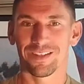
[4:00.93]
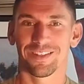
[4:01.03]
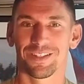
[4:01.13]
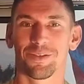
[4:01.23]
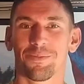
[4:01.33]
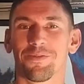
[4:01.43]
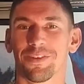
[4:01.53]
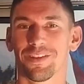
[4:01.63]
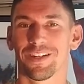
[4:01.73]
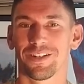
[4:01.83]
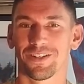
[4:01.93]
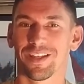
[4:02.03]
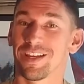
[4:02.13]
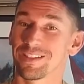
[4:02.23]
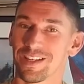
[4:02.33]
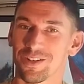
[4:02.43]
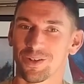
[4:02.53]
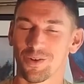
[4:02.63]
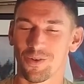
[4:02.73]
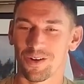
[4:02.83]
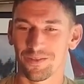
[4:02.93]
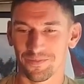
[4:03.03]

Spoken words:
You'll be feeling it in your legs and your core.